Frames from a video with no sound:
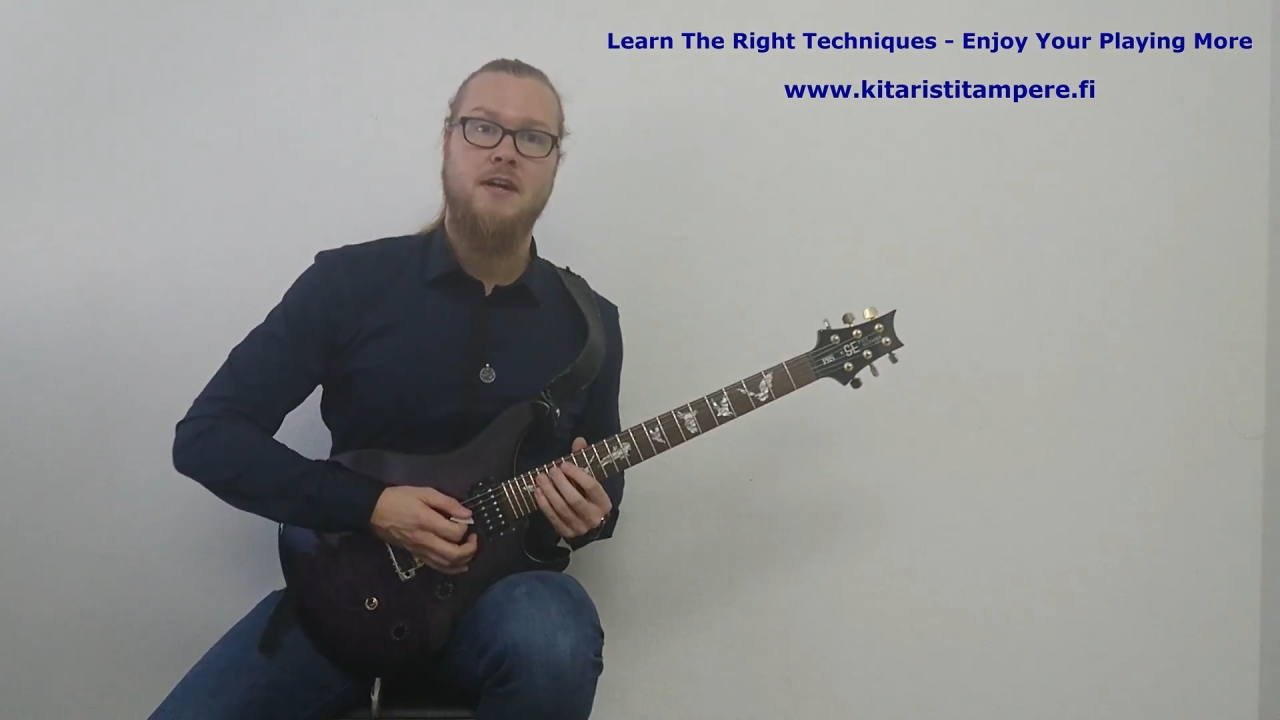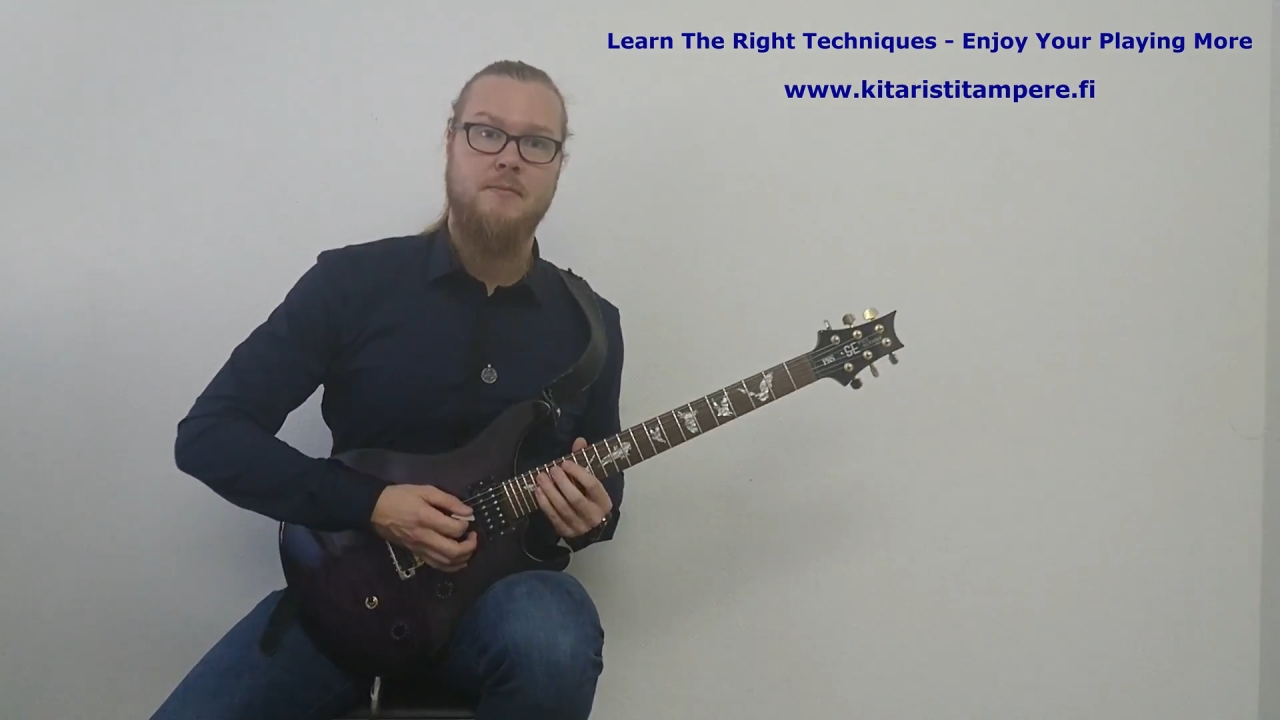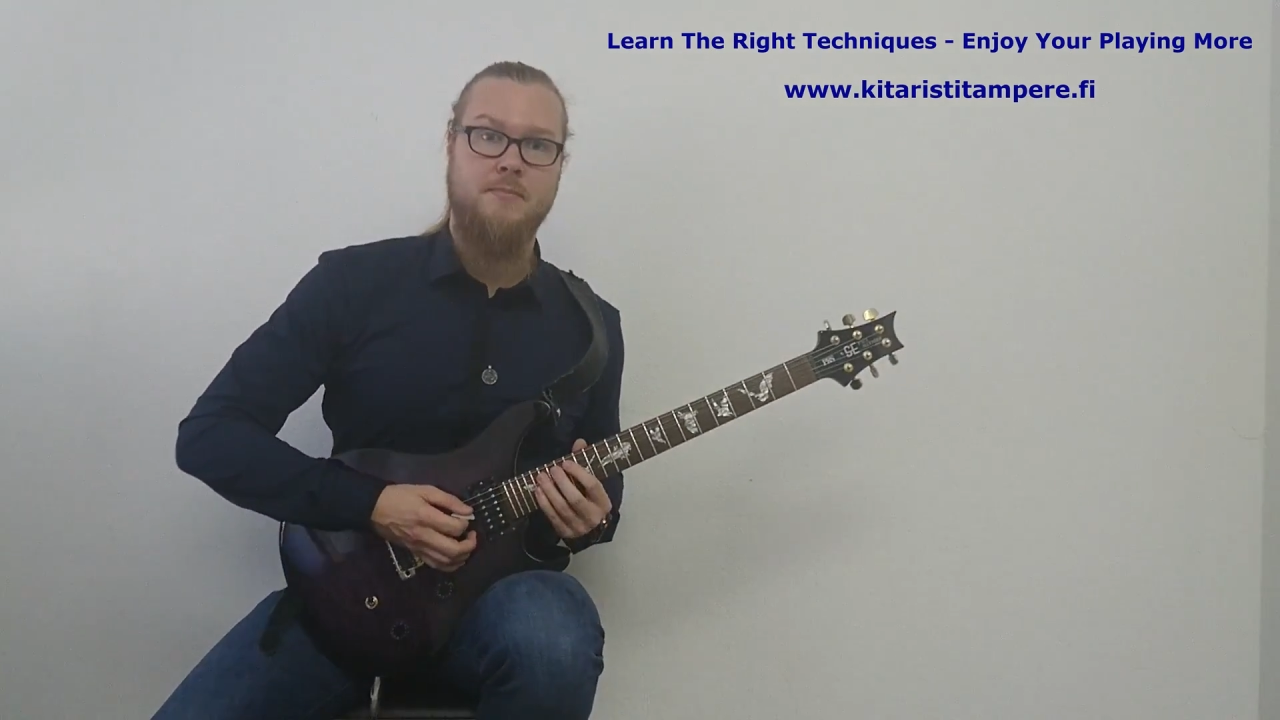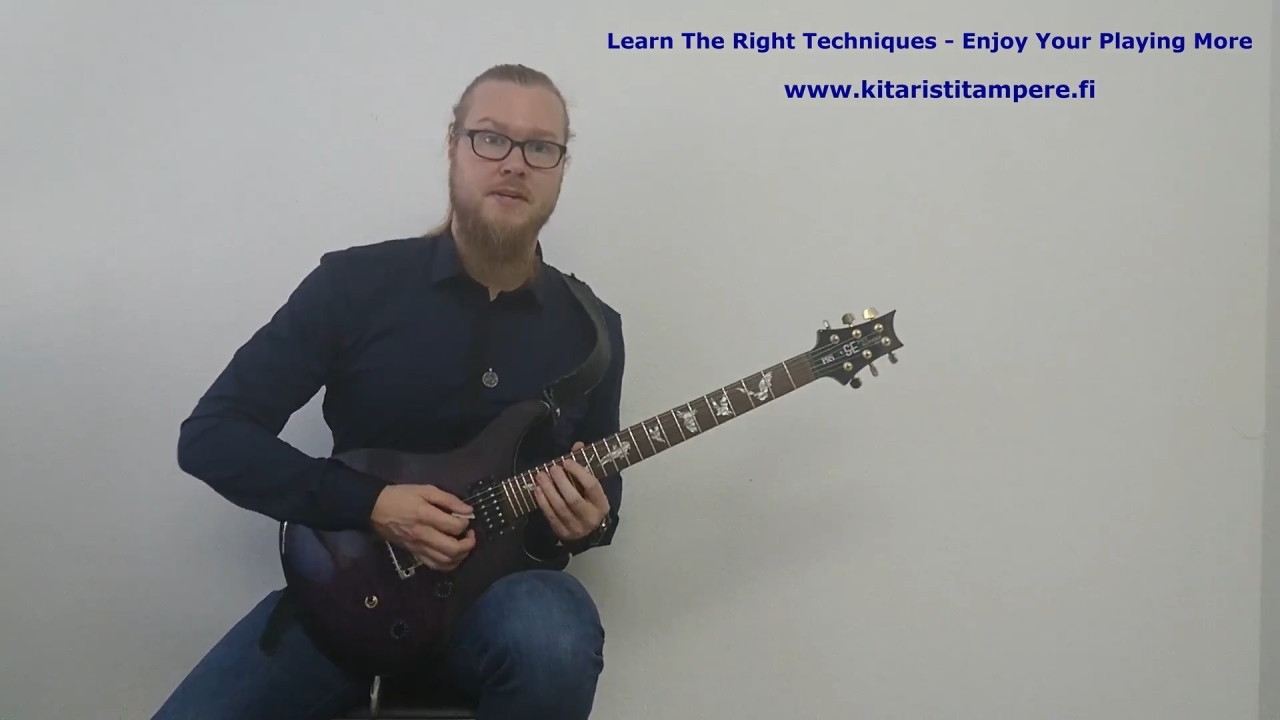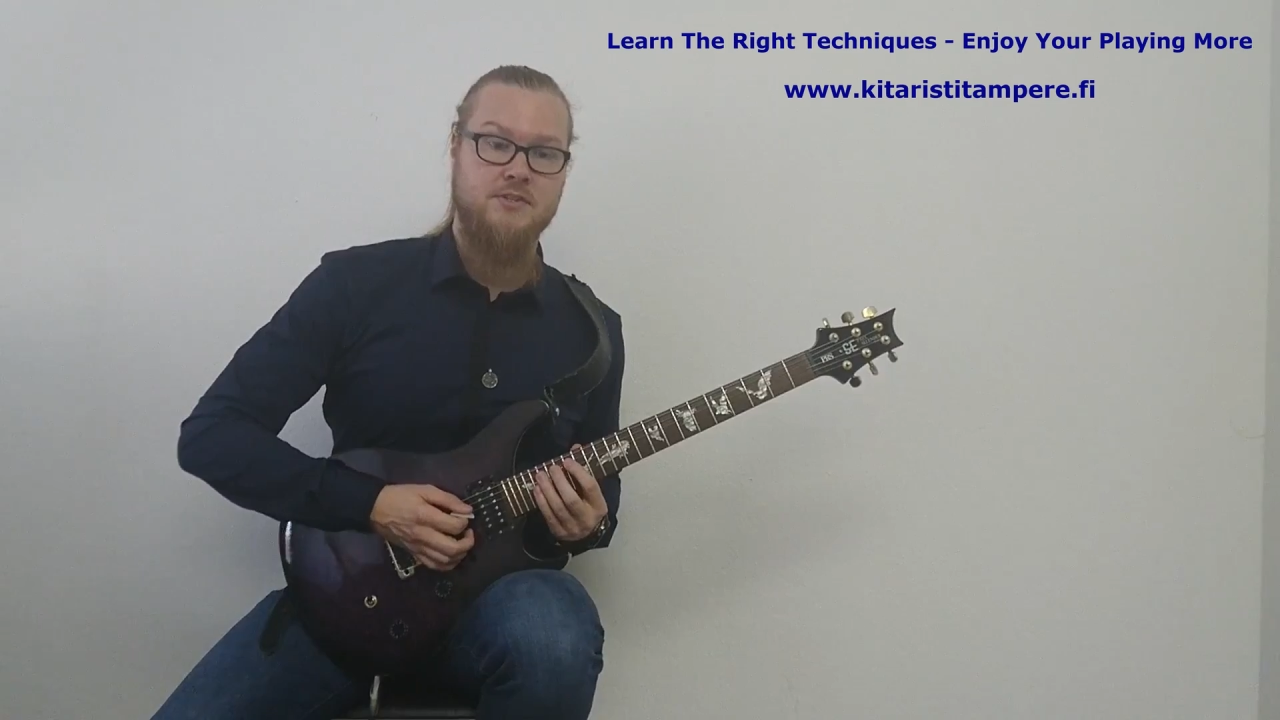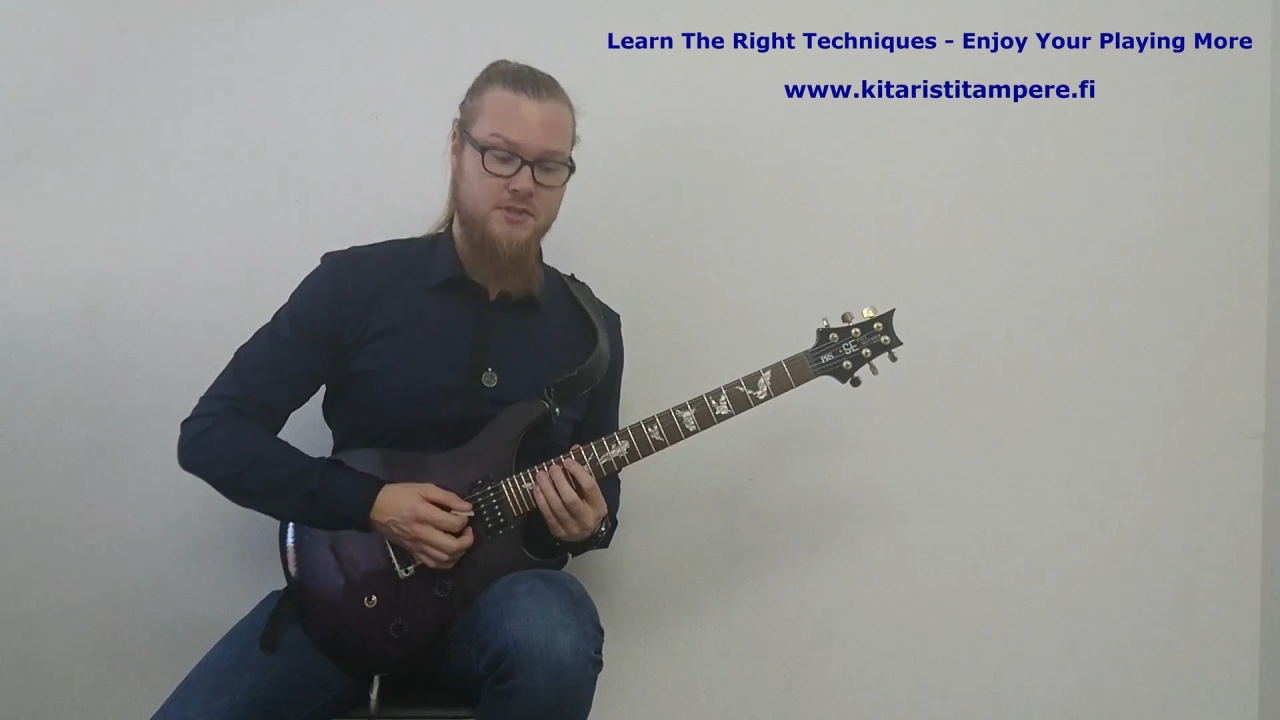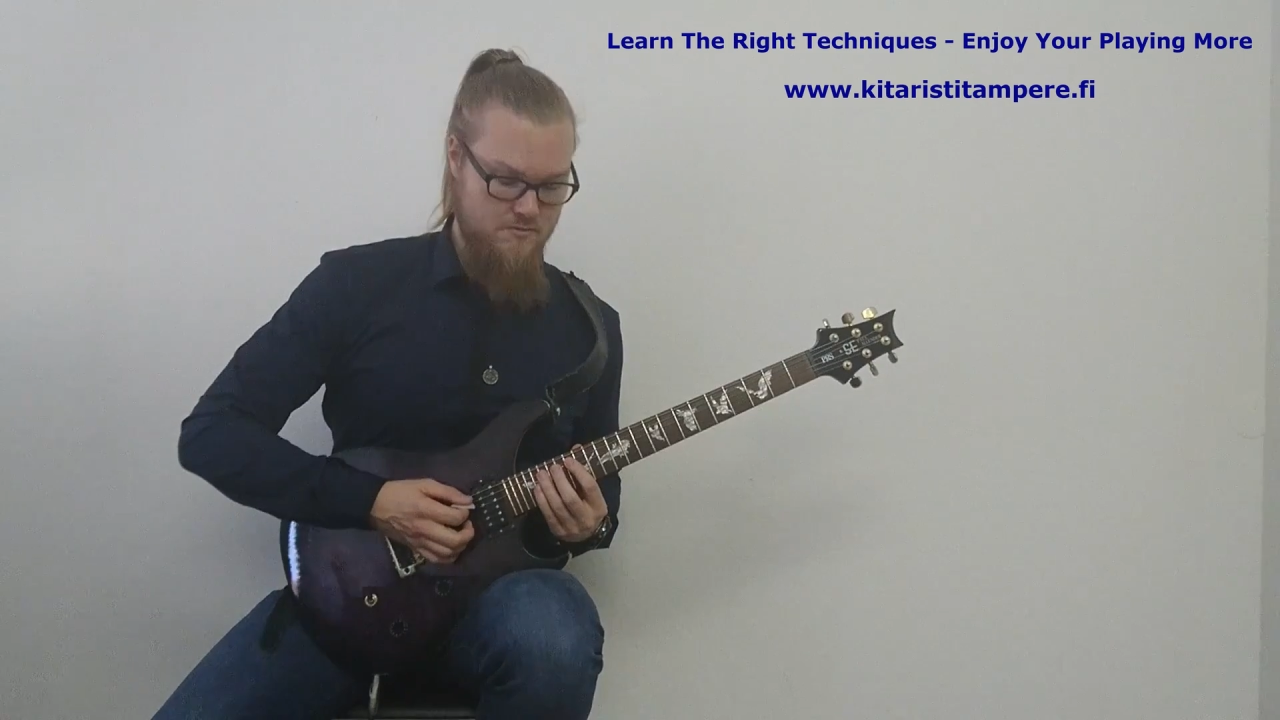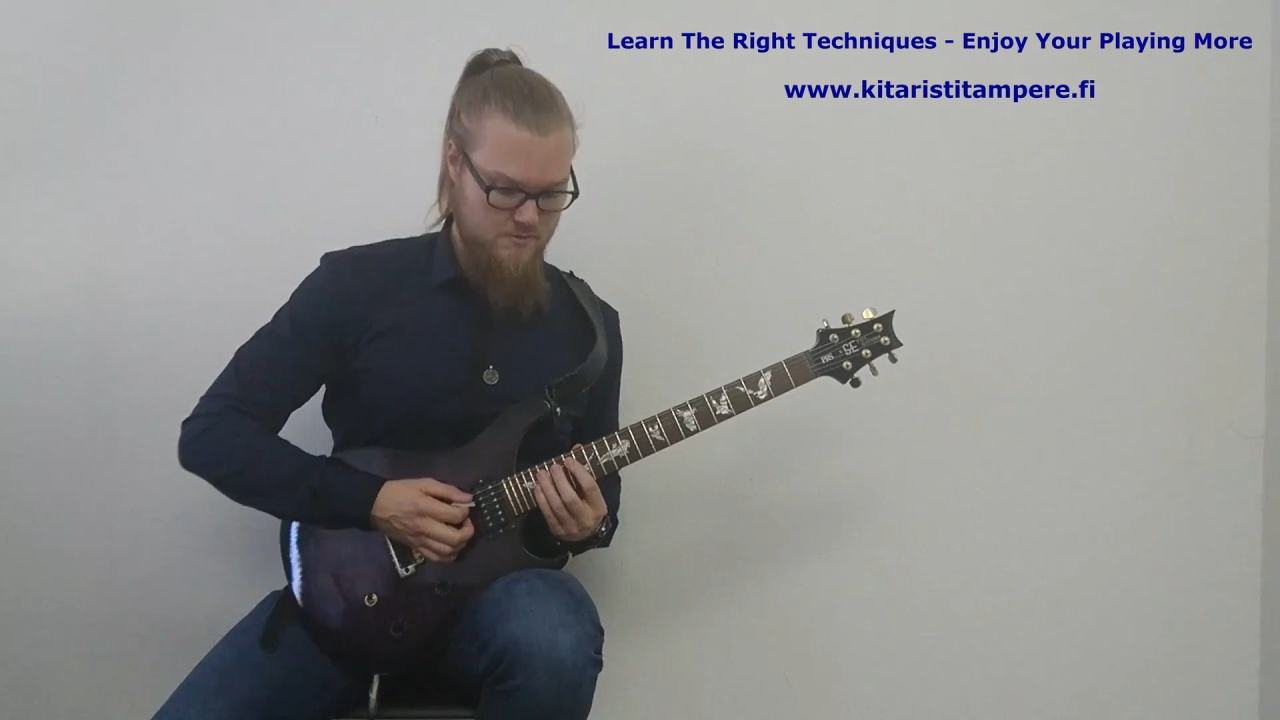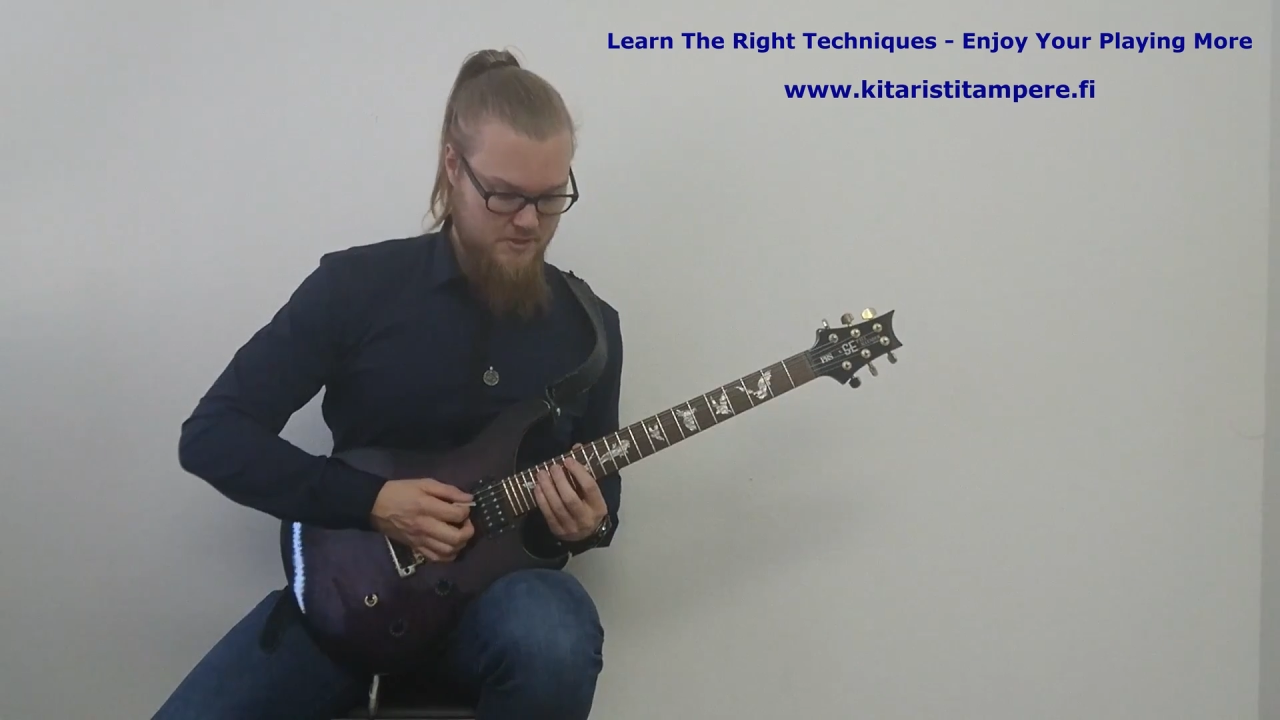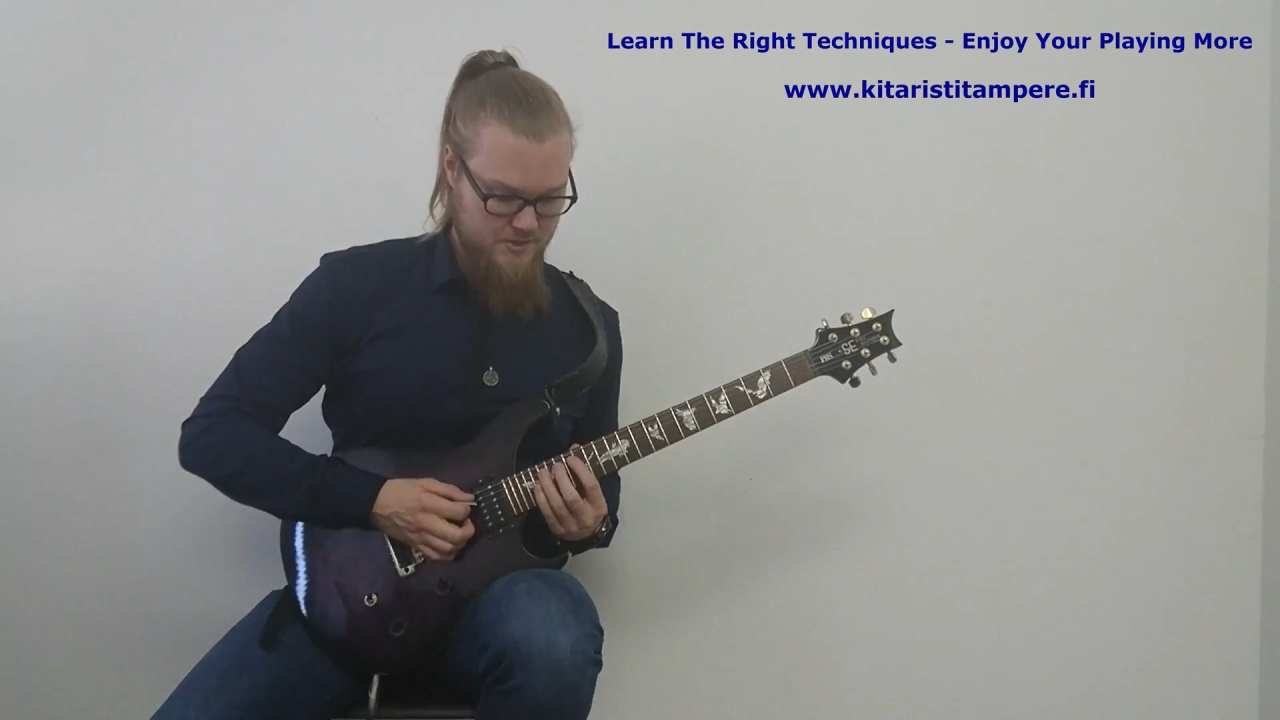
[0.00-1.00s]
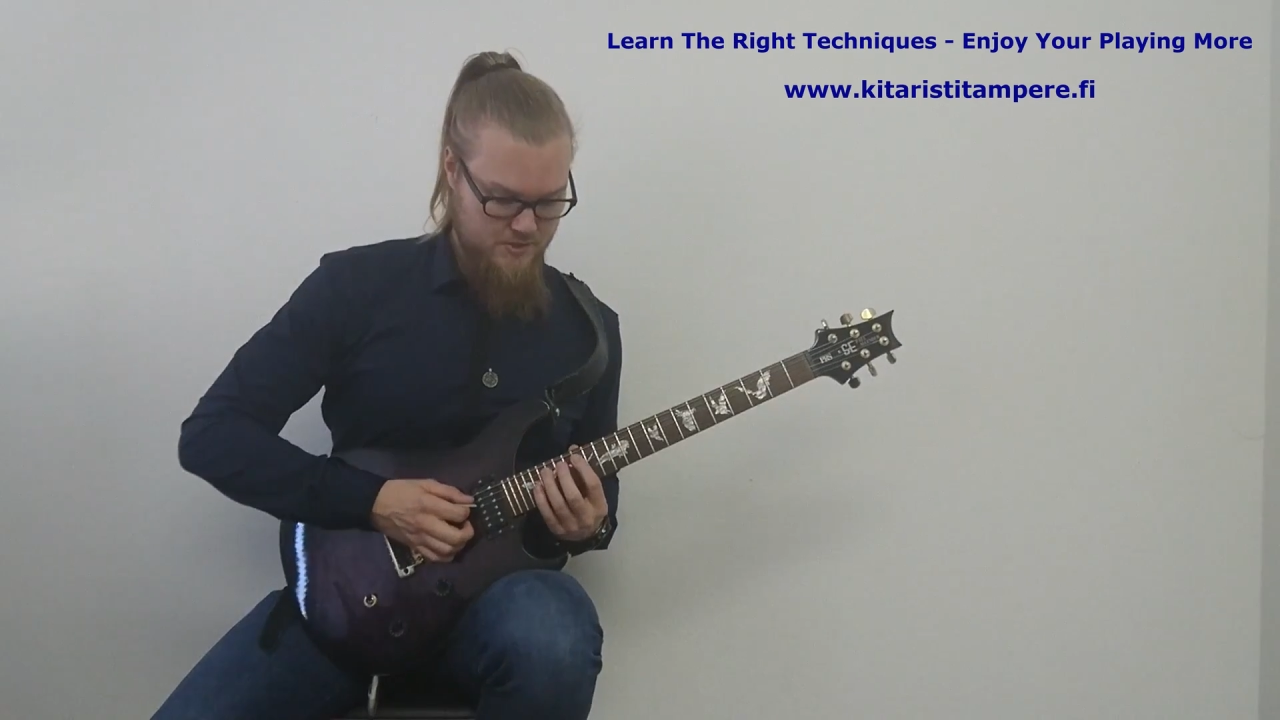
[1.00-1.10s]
arpeggio